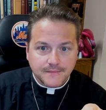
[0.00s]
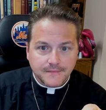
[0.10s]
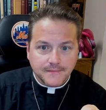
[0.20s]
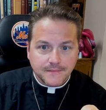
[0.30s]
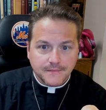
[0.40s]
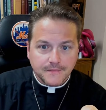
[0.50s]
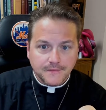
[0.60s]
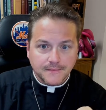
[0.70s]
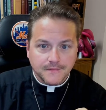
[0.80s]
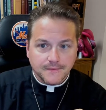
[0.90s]

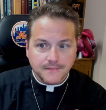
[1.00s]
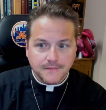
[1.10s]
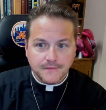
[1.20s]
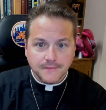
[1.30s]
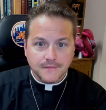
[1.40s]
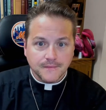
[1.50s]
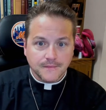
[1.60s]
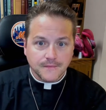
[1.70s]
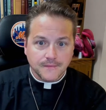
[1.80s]
(no one is talking)